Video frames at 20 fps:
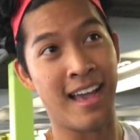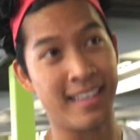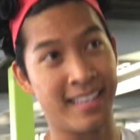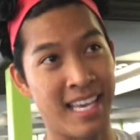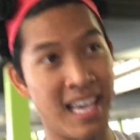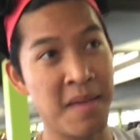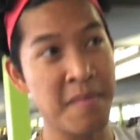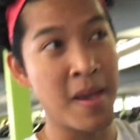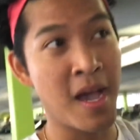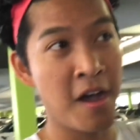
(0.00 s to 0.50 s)
I
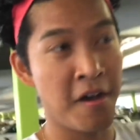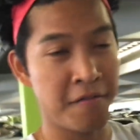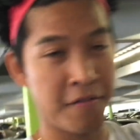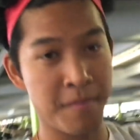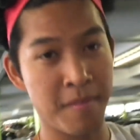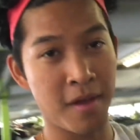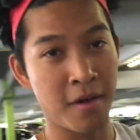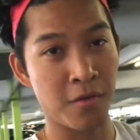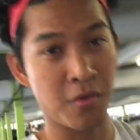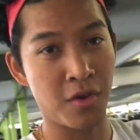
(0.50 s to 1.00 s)
came out
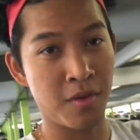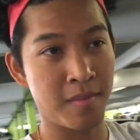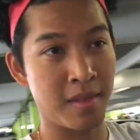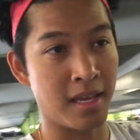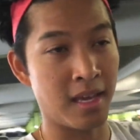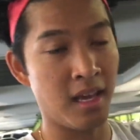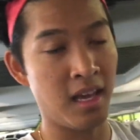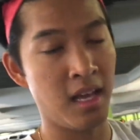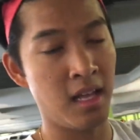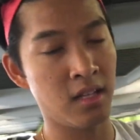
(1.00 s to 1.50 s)
from my room
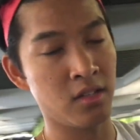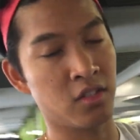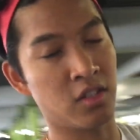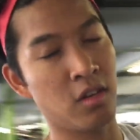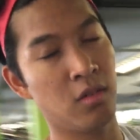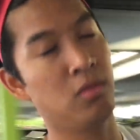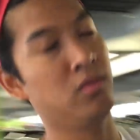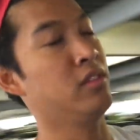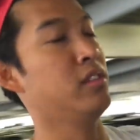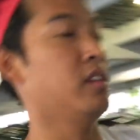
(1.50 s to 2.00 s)
like, hey, let's
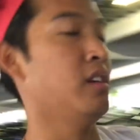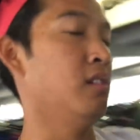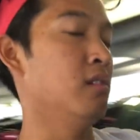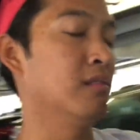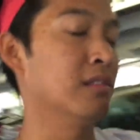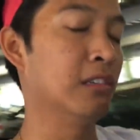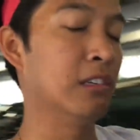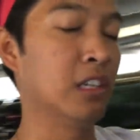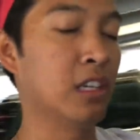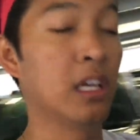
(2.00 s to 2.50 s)
go work out
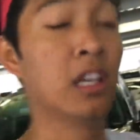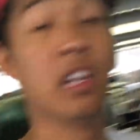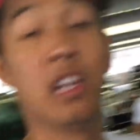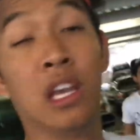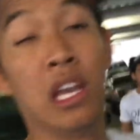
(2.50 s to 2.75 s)
Roi.